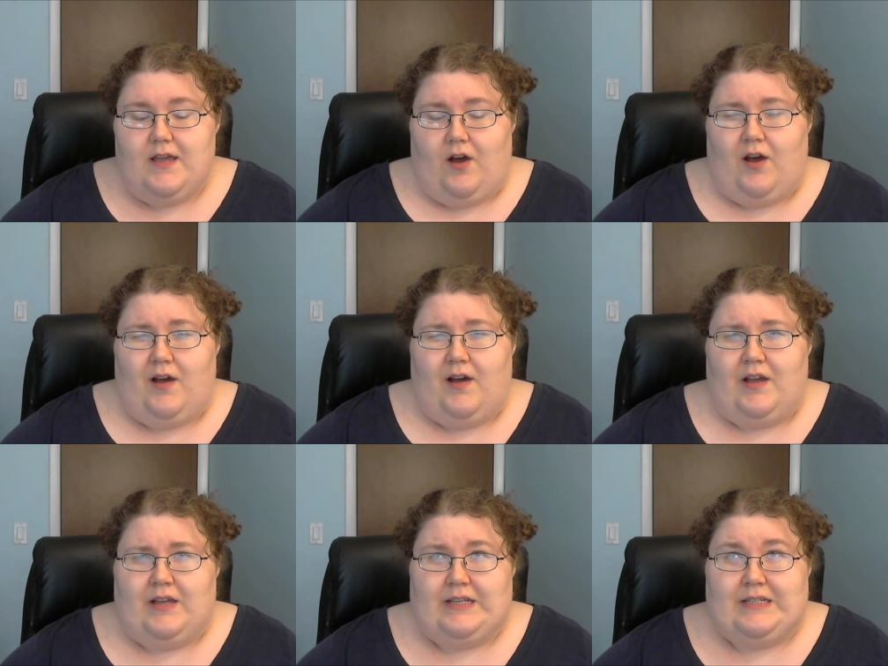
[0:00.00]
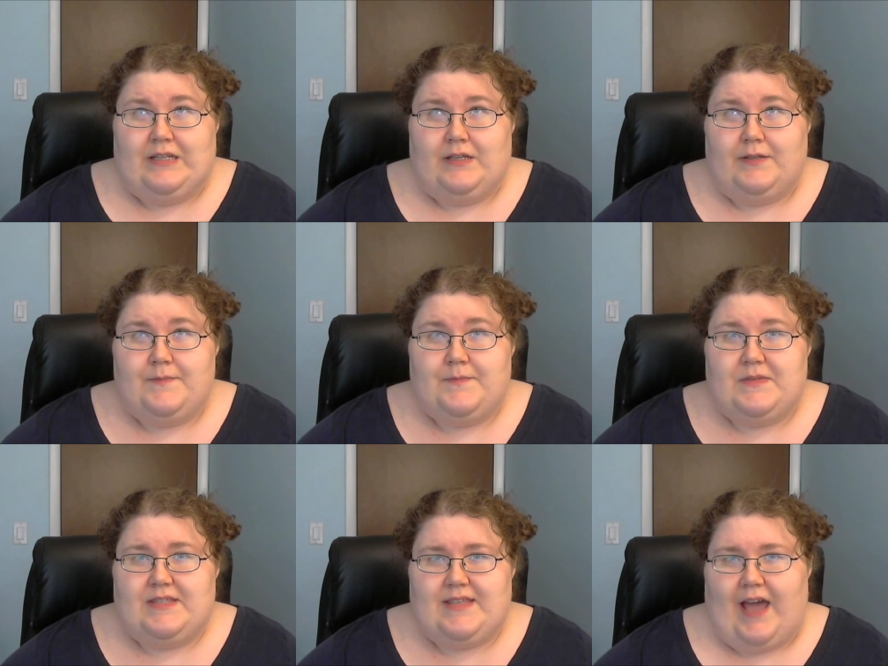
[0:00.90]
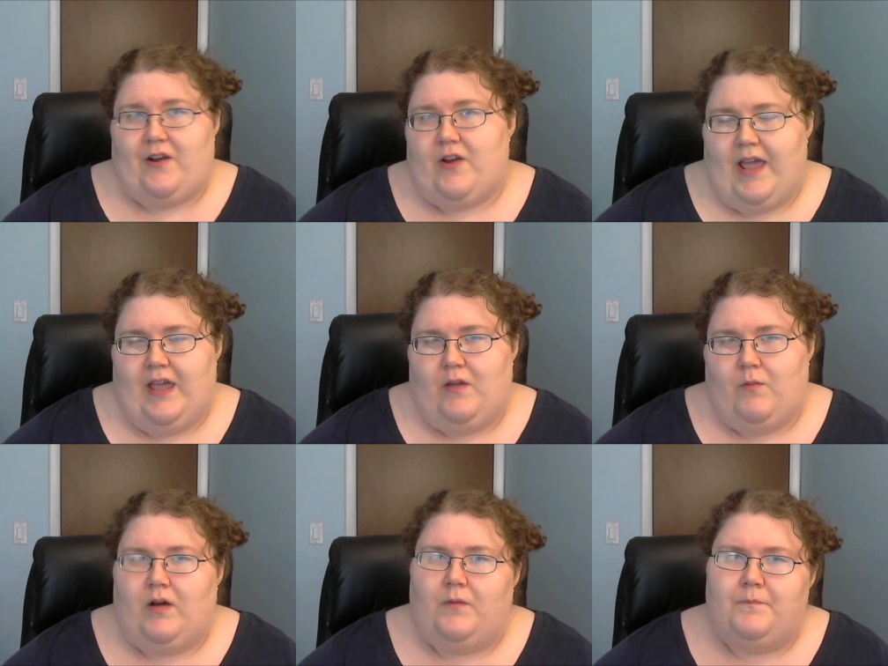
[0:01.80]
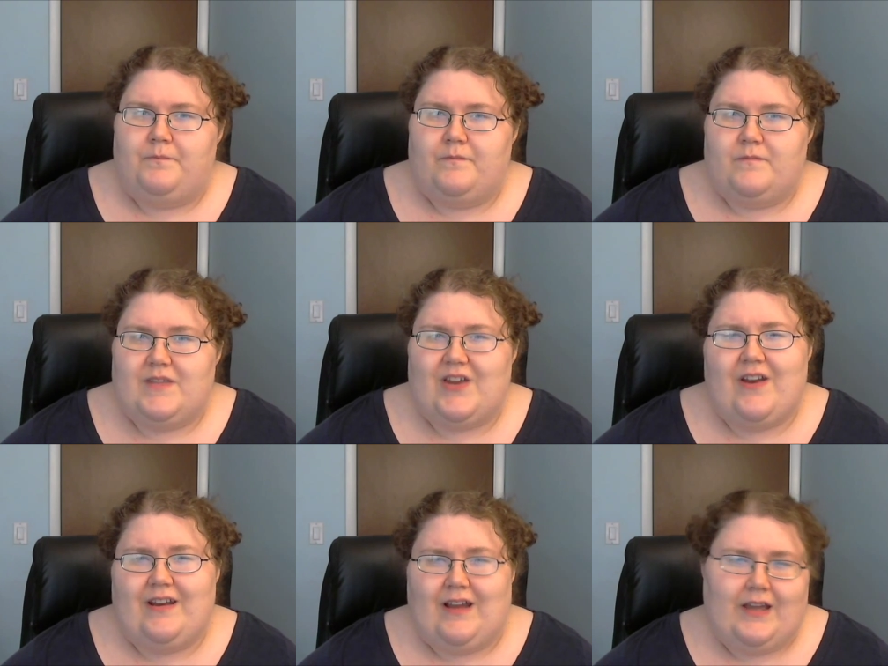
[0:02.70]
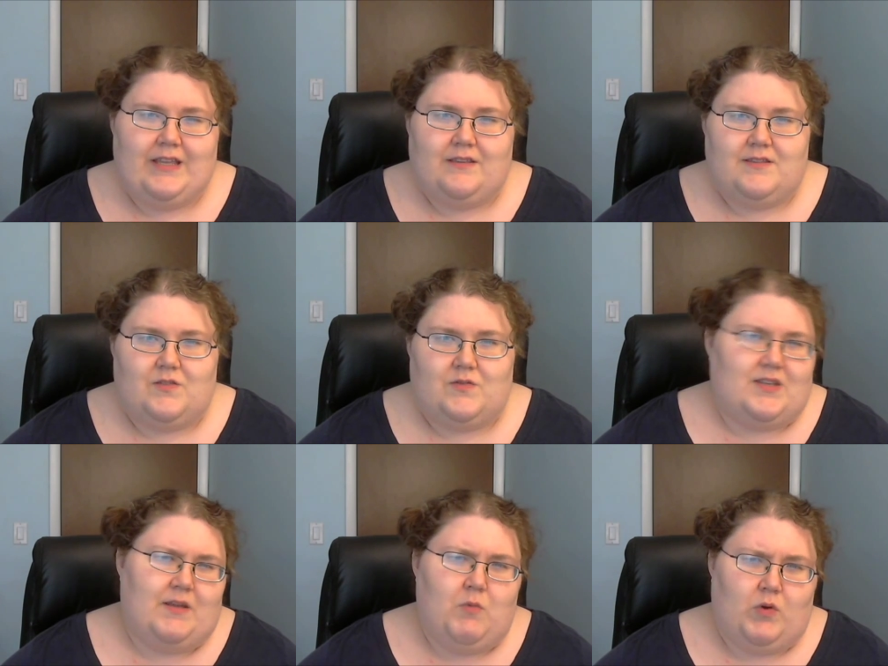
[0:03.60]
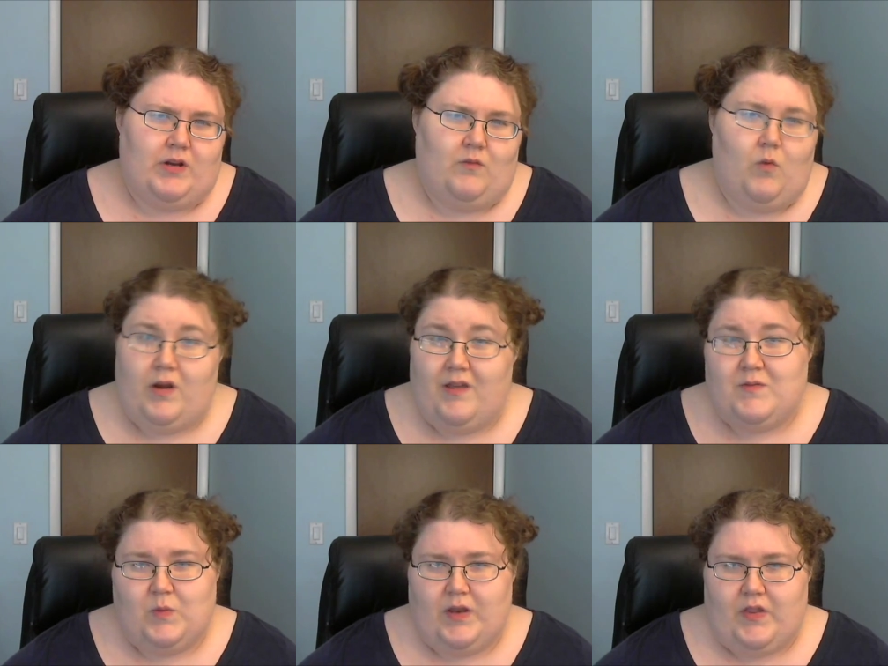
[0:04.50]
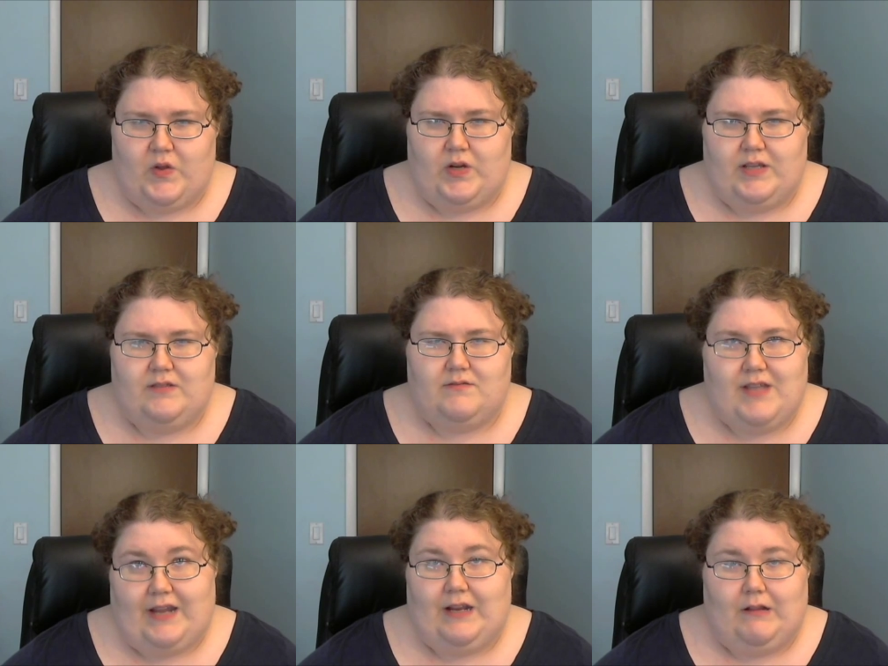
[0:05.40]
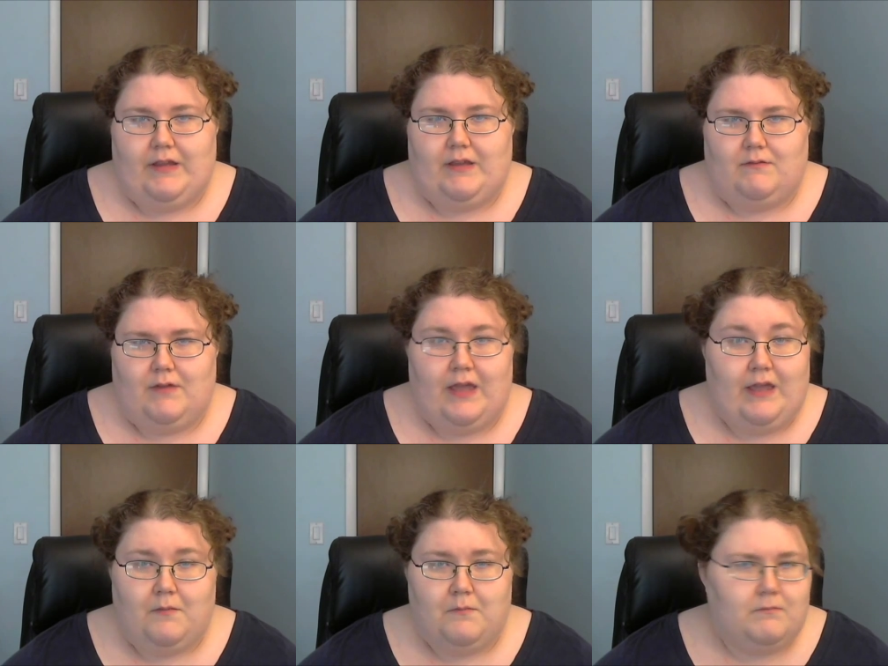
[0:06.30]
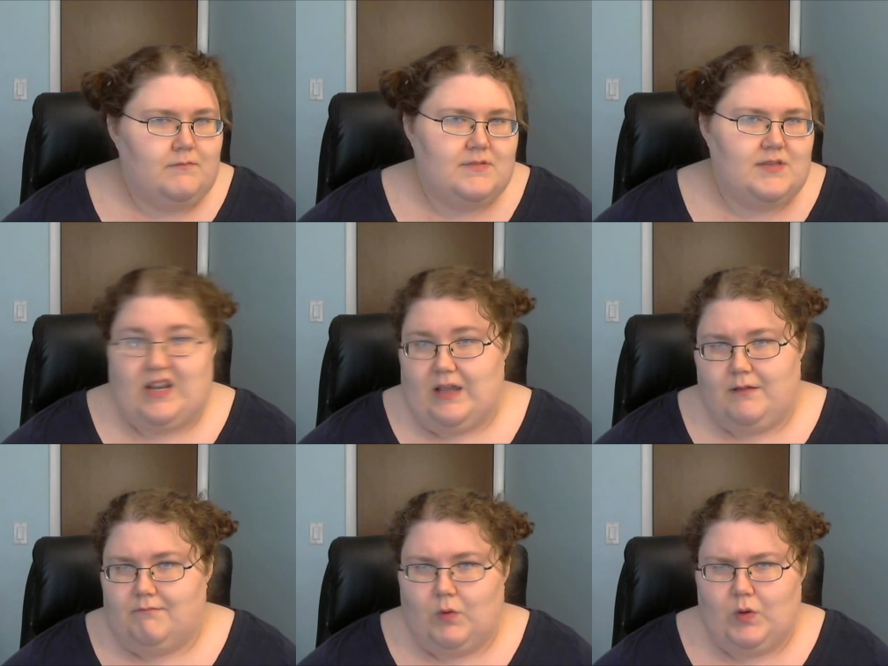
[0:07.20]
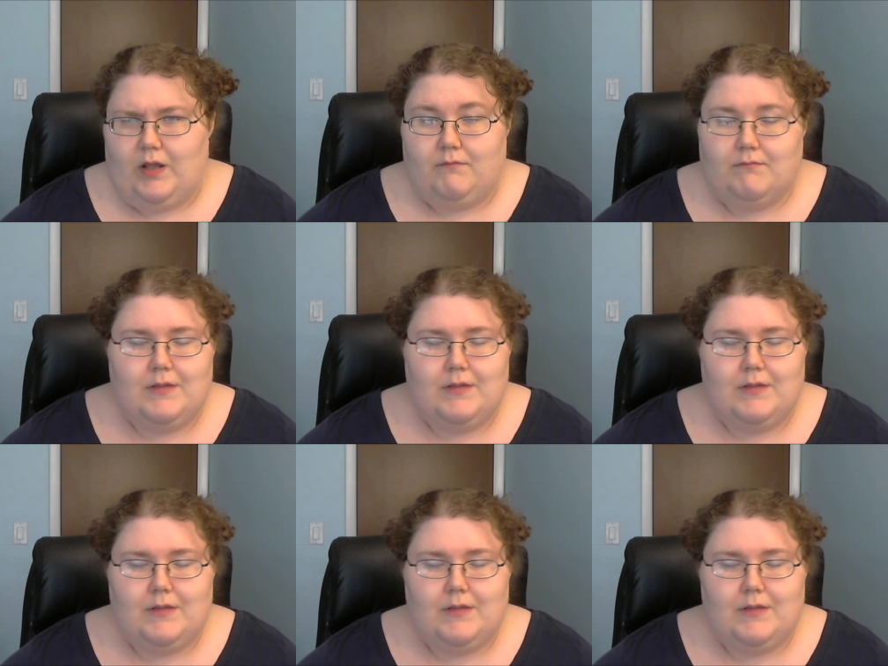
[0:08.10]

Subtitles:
On Saturday, well, Saturday night, so Sunday morning, it was 1:30 technically a.m. Sunday morning.